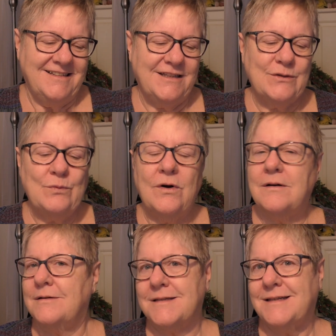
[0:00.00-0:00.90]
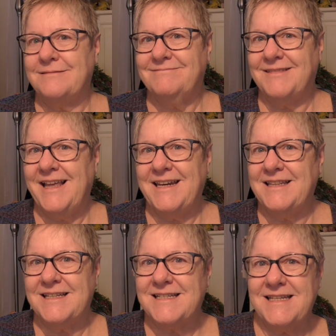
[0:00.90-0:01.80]
Let the waters, late
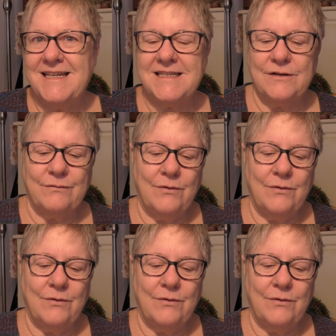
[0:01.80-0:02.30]
in this season of